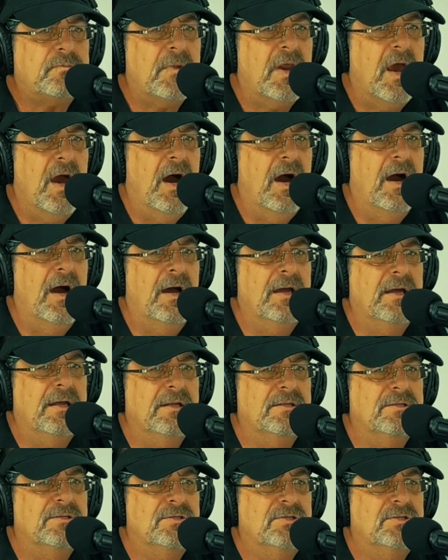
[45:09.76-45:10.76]
I
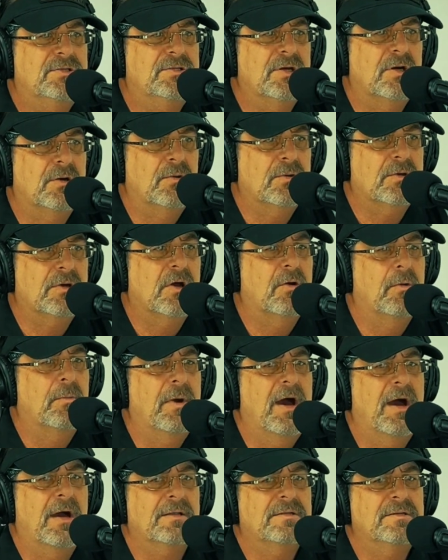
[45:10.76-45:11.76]
don't go
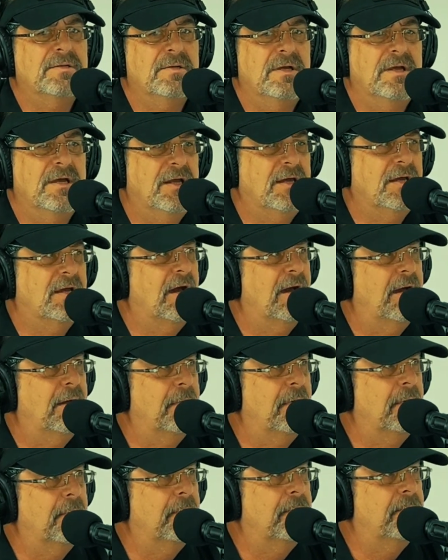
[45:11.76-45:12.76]
back to any kind of